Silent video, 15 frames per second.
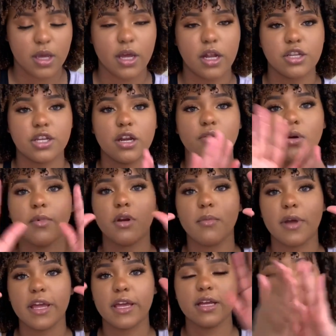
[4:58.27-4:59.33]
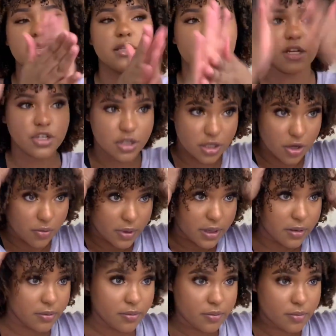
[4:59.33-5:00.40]
I just kind of rub it on my hands, and then I just go
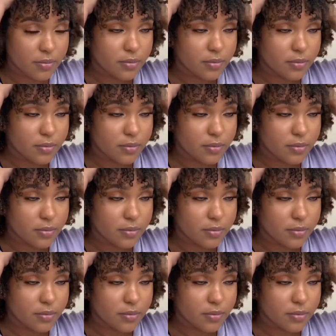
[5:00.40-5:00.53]
in